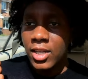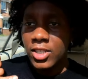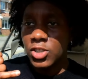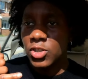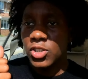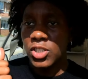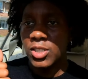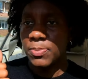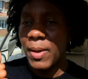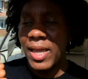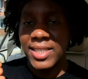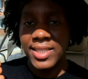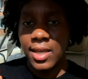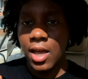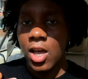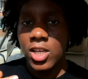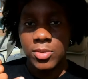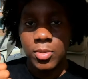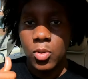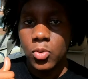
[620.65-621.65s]
She was just basically
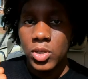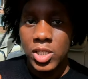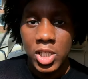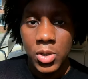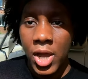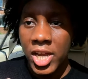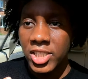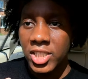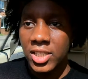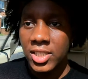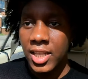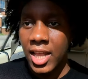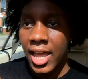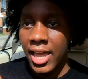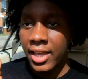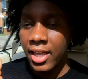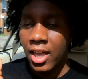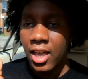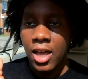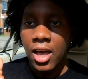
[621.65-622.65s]
asking me all these questions
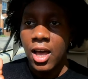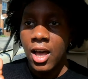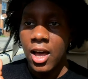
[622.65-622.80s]
like,